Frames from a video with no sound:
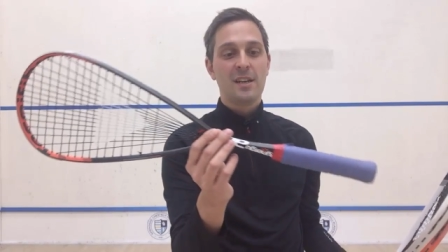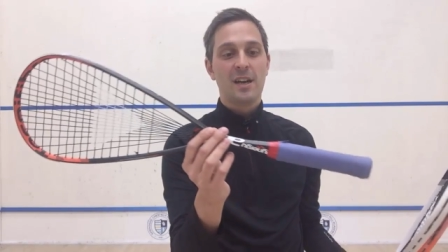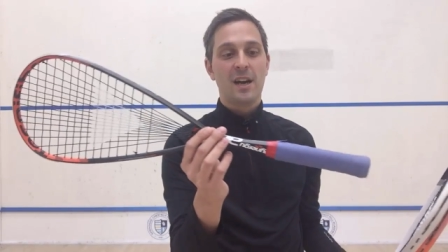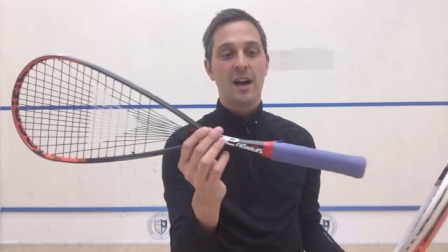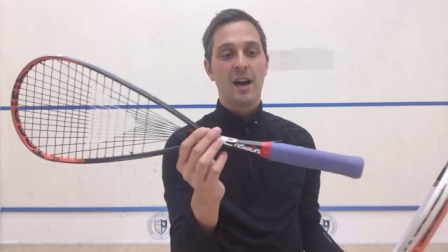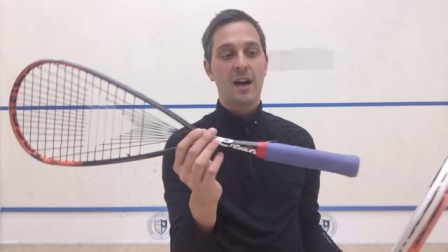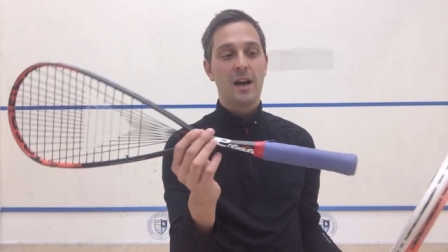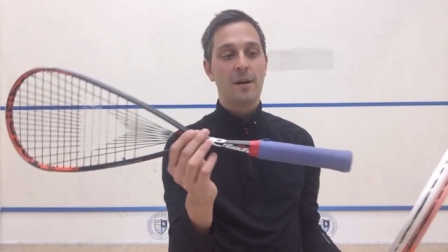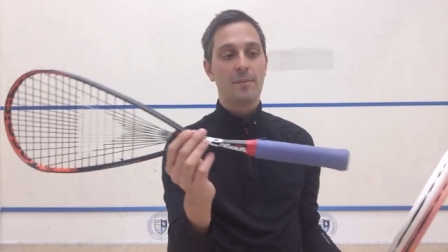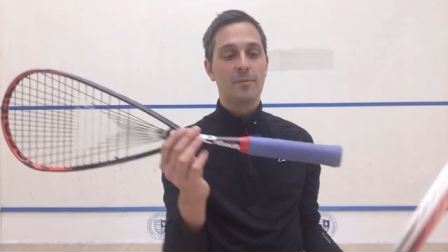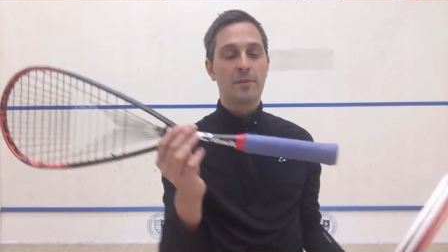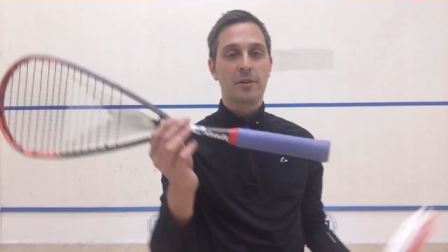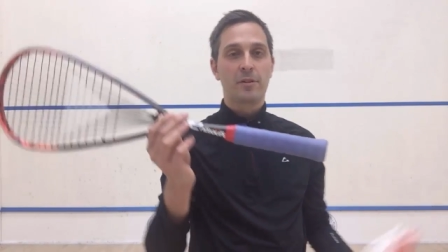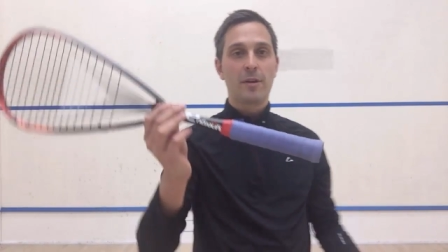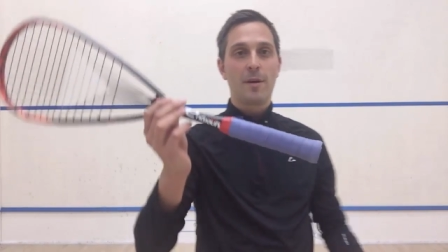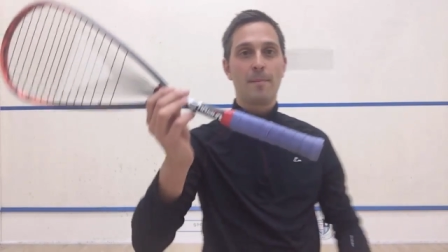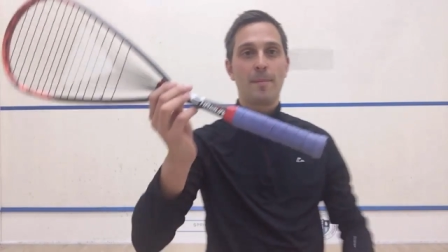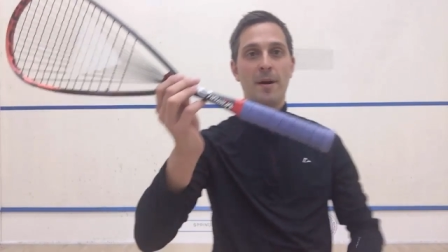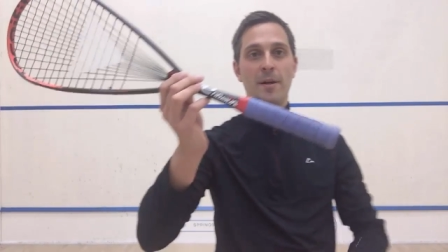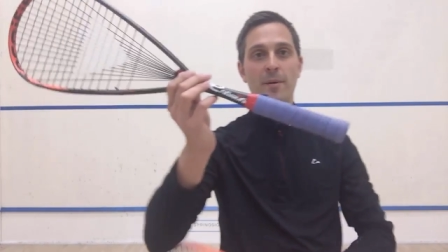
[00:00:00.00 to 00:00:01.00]
The
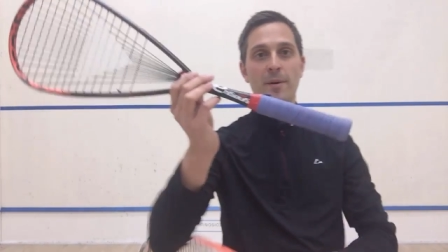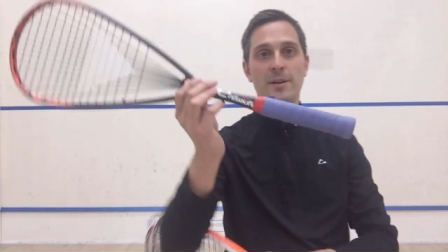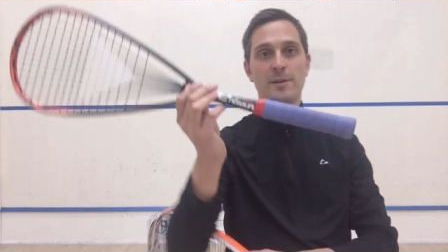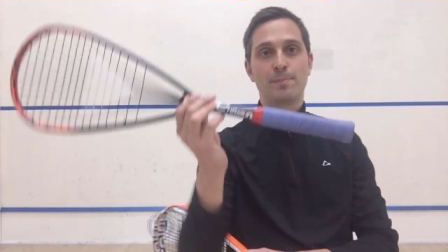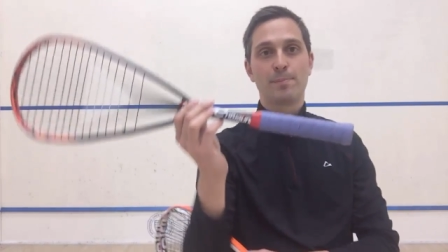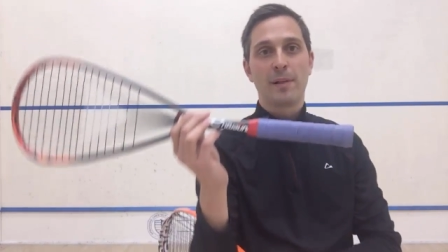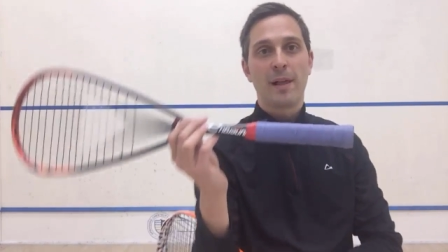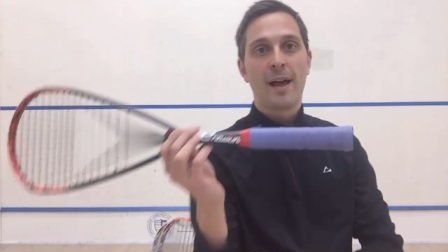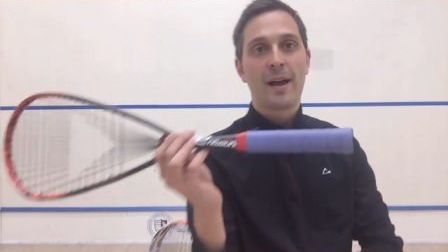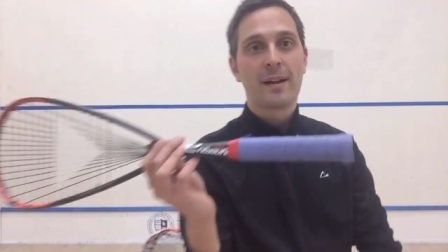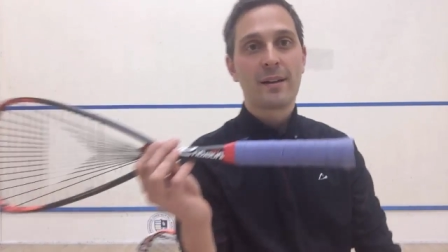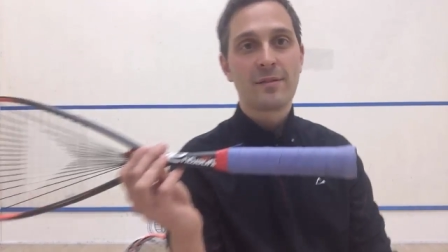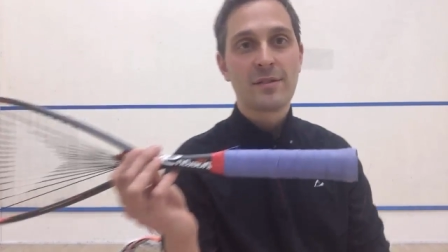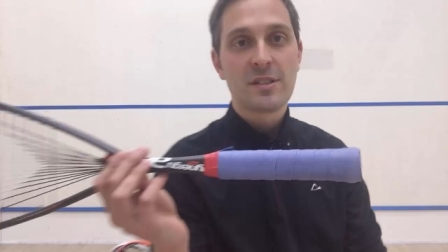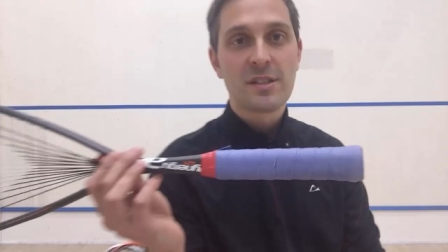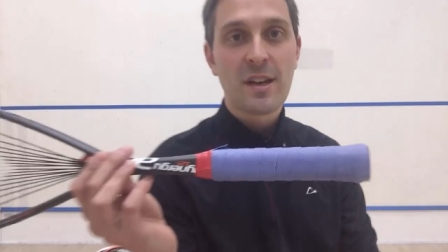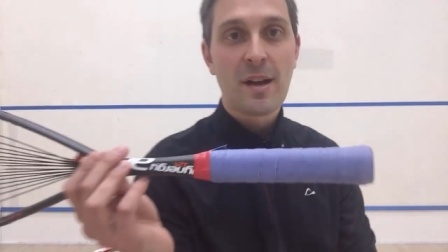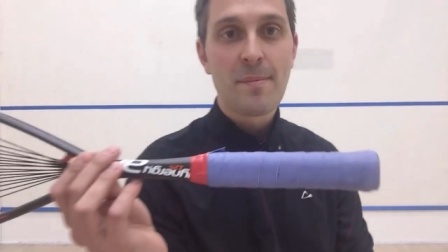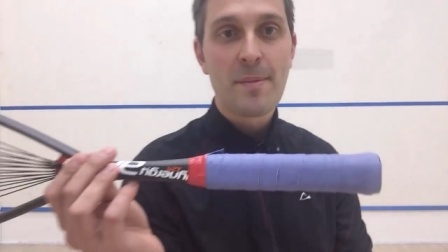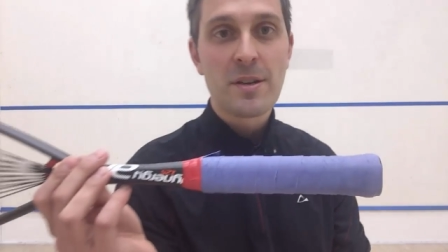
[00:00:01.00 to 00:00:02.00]
grip, by the way, is black. I've
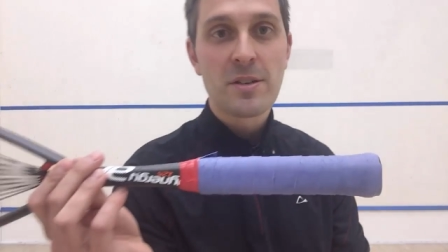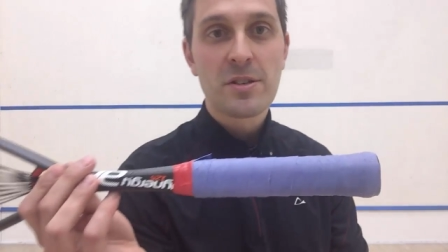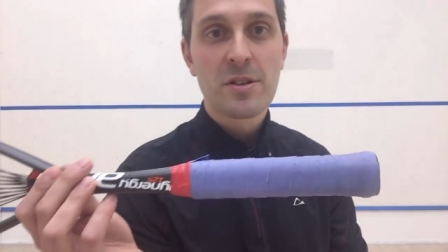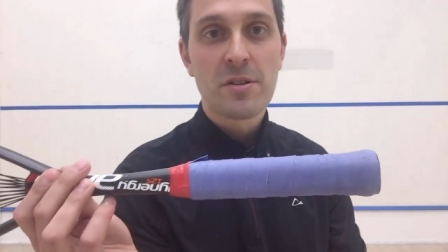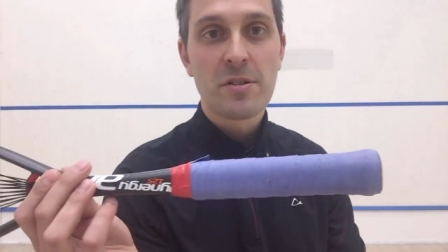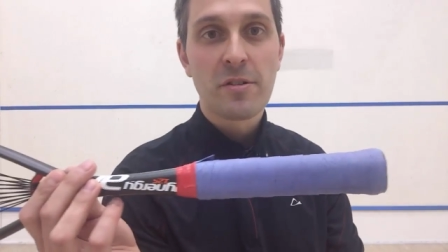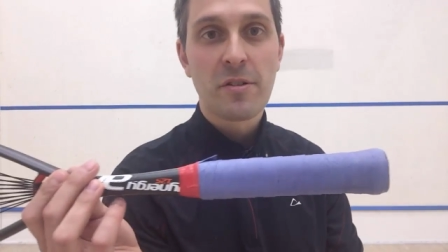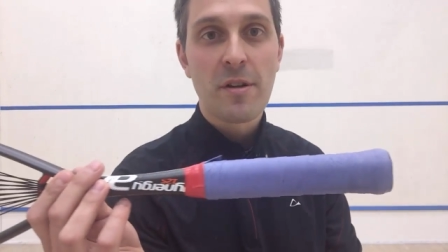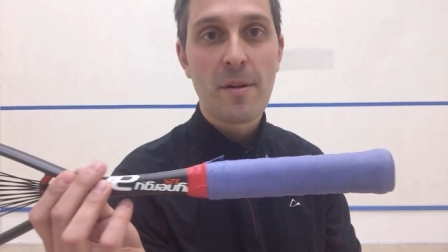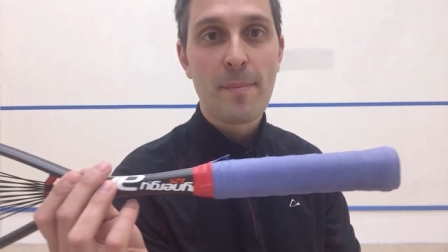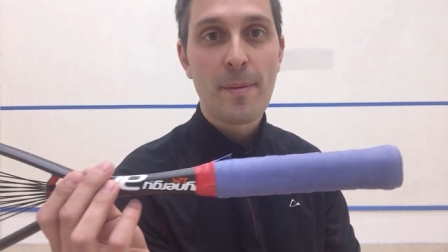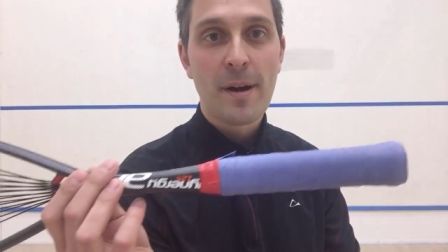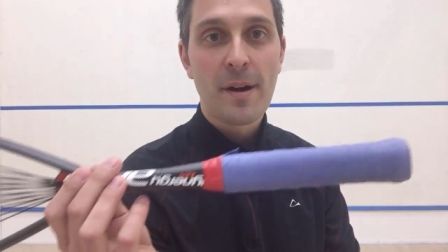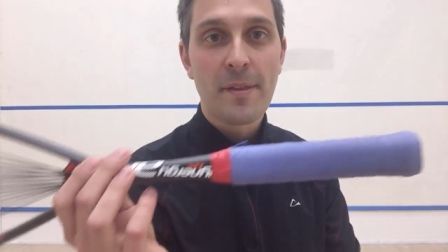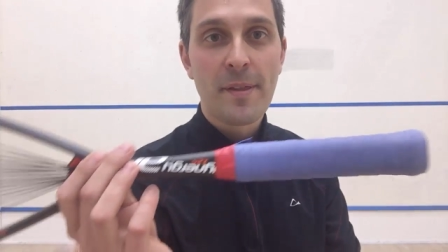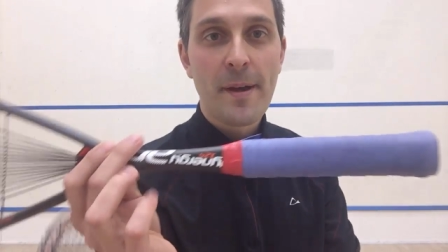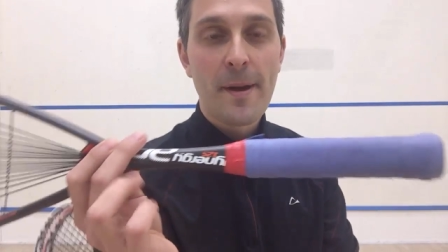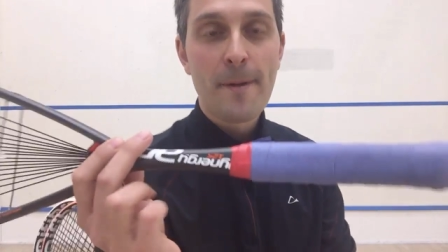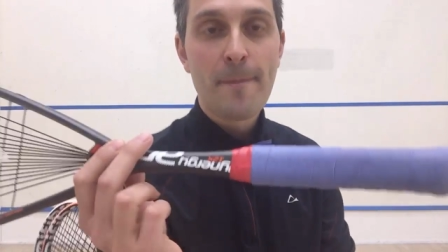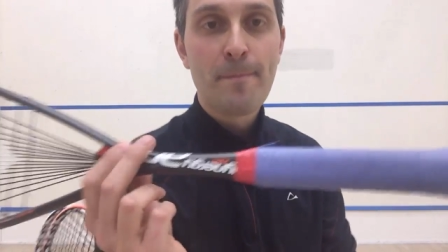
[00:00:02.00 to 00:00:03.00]
just got my turning grip
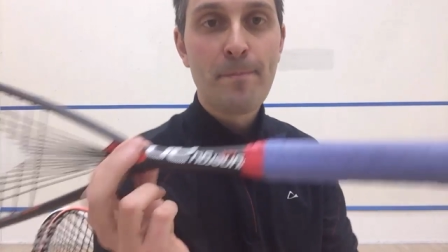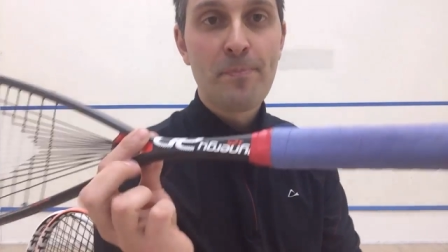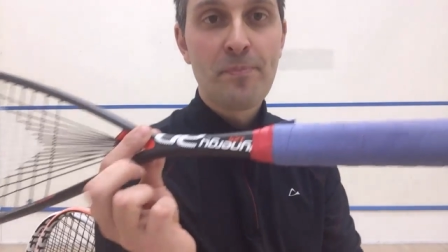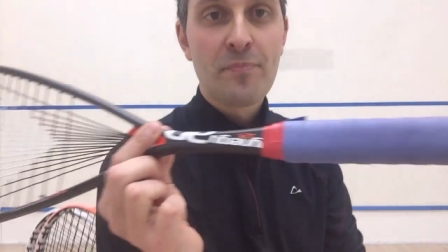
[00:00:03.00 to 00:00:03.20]
on there.